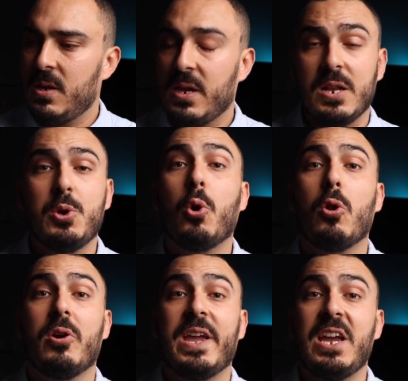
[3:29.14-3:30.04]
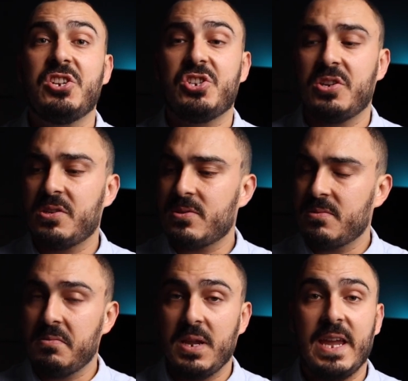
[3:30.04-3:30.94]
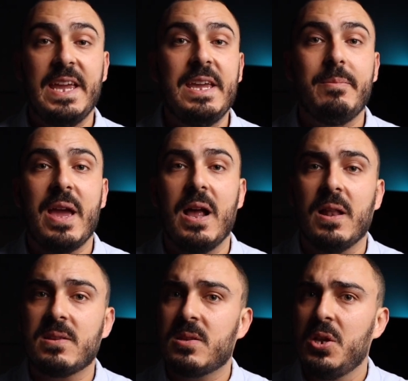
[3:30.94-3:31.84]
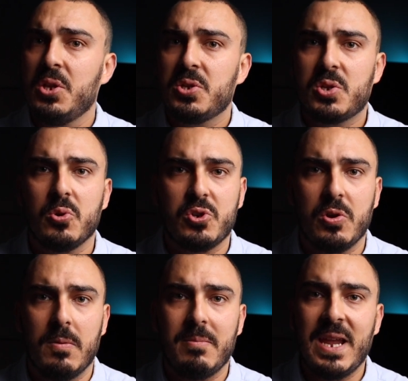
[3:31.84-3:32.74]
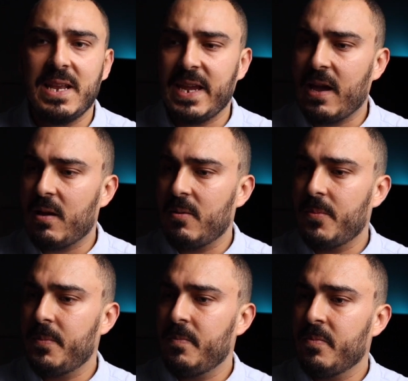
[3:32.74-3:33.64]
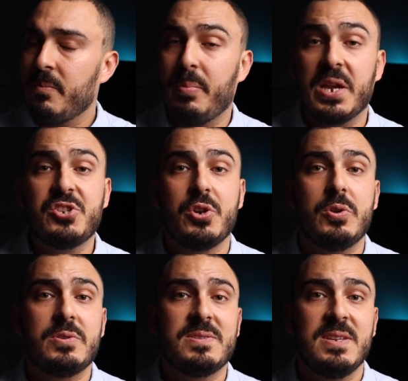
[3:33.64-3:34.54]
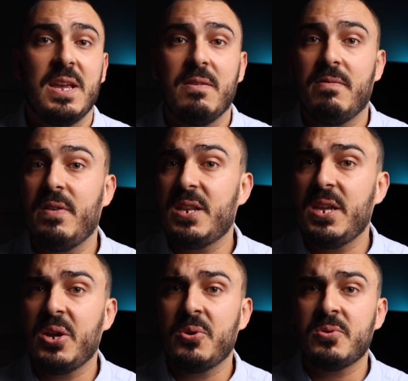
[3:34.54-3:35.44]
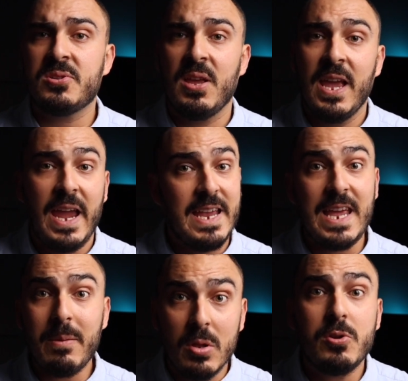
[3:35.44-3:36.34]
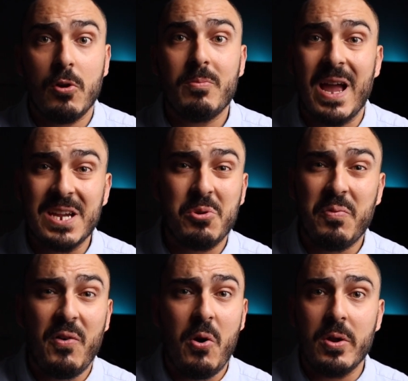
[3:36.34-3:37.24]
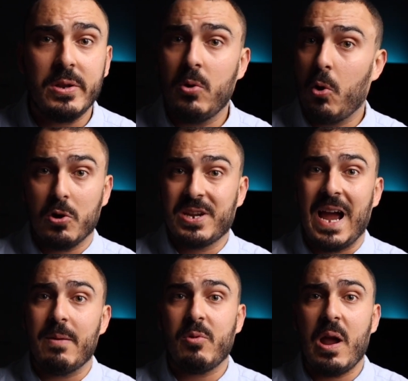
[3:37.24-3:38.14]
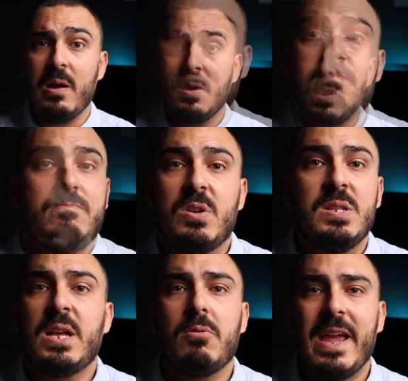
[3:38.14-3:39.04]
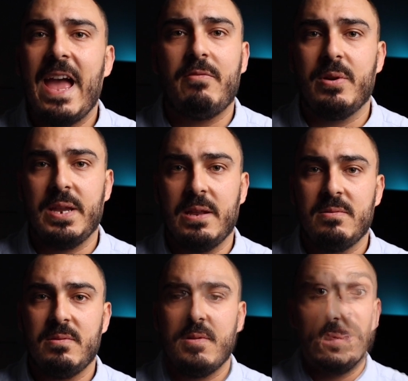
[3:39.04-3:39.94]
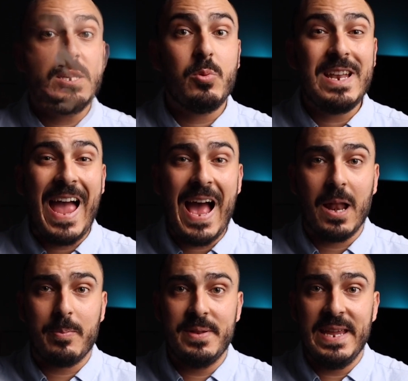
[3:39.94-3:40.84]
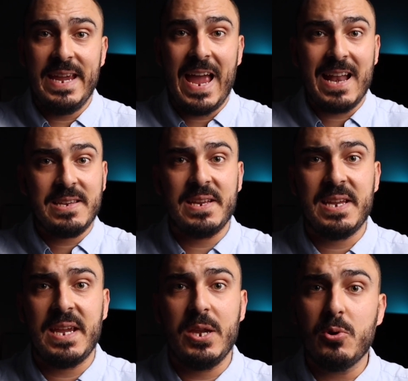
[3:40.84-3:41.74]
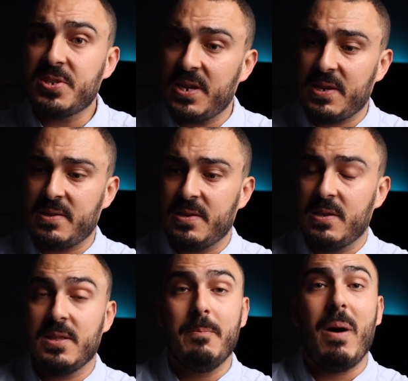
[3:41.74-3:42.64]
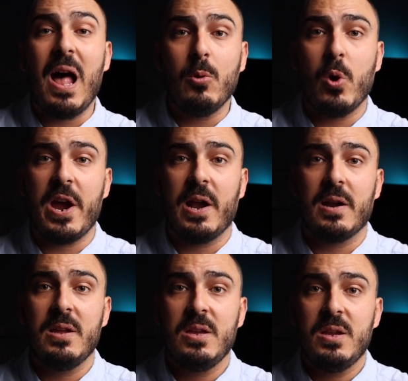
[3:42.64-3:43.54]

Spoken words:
Get your location, emails, social media, pictures, videos, enable your microphone or camera, literally everything. This will help the entity using the malware